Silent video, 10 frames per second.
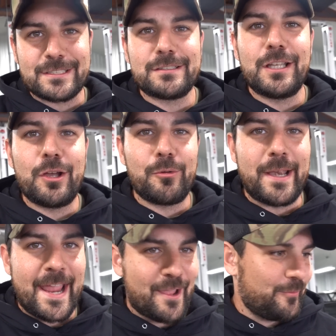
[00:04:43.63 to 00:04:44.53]
to slow
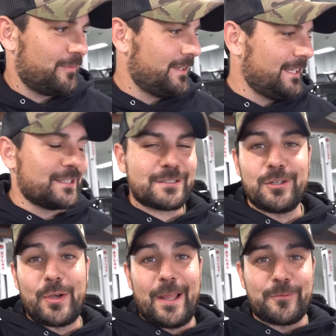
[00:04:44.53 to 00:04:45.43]
down, need to
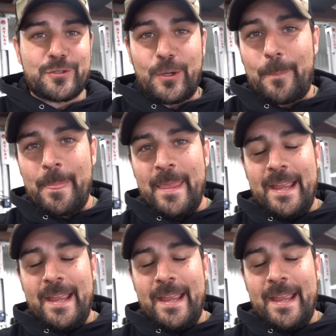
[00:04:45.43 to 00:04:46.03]
slow down. So